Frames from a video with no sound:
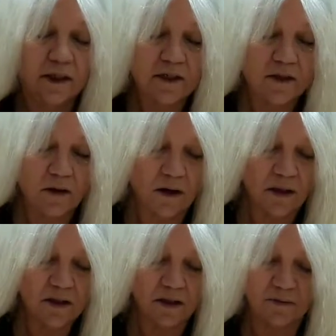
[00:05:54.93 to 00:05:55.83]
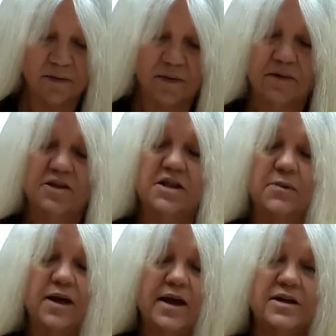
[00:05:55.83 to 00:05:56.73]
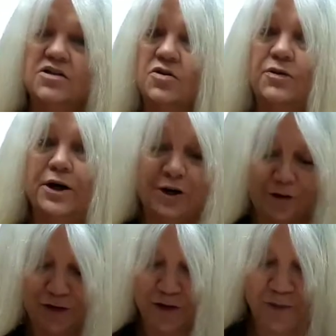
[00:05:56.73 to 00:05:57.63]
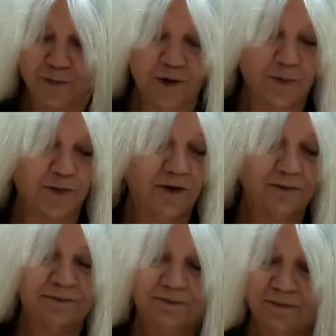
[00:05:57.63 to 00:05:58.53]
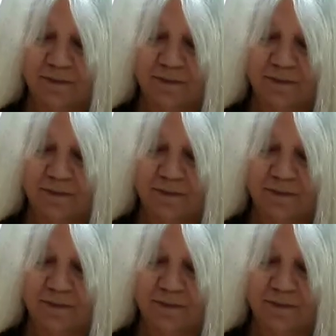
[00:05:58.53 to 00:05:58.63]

That's awesome. See, my hands already are turning purple.